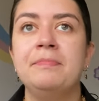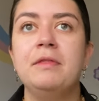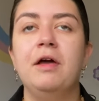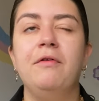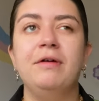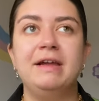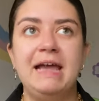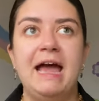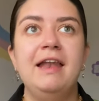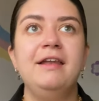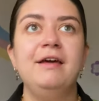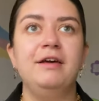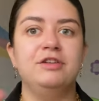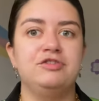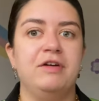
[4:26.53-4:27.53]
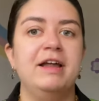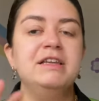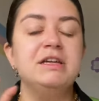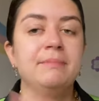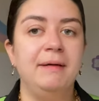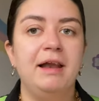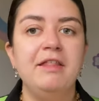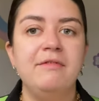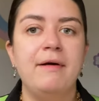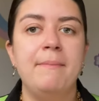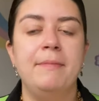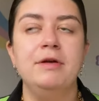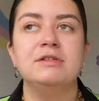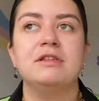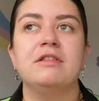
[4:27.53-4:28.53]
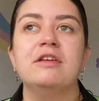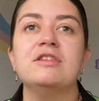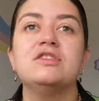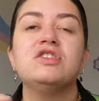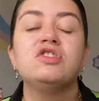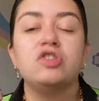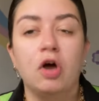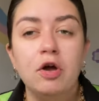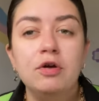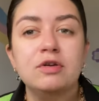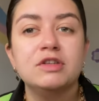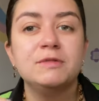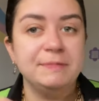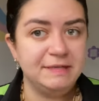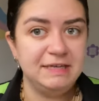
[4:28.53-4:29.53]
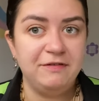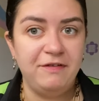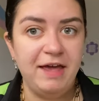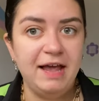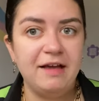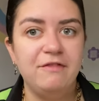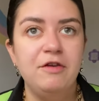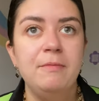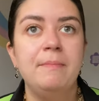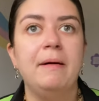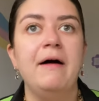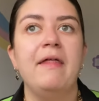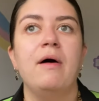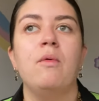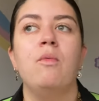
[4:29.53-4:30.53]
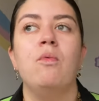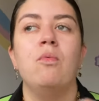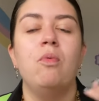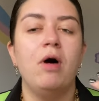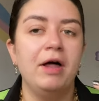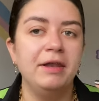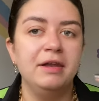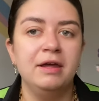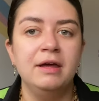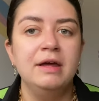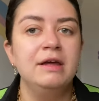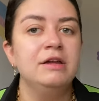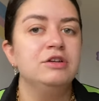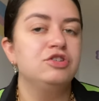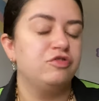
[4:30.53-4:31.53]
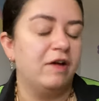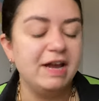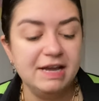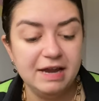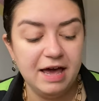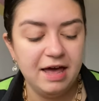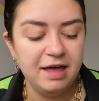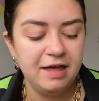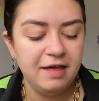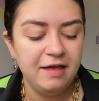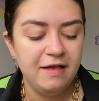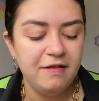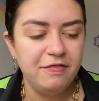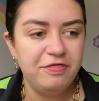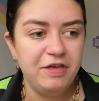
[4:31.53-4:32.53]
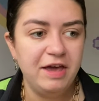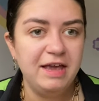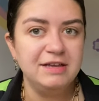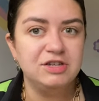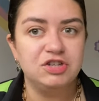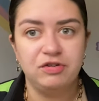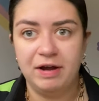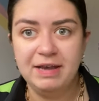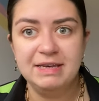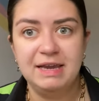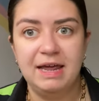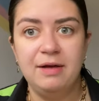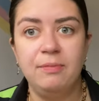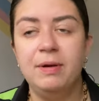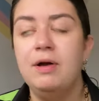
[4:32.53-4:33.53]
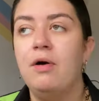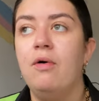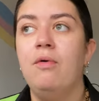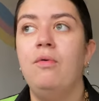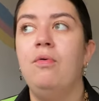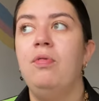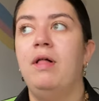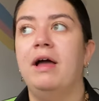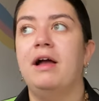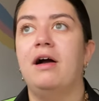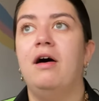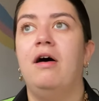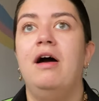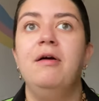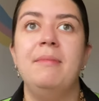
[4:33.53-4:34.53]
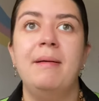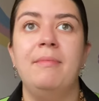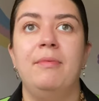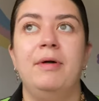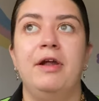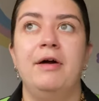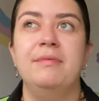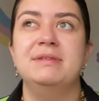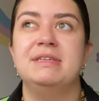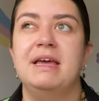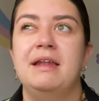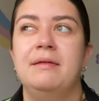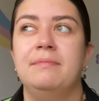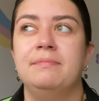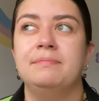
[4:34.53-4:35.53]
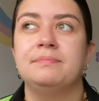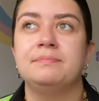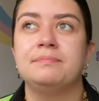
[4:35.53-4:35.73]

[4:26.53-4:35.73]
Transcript: are again a trend, a bit like the red boots, that's so specific. If you buy that one trainer that is trendy, we all like, I remember when I was in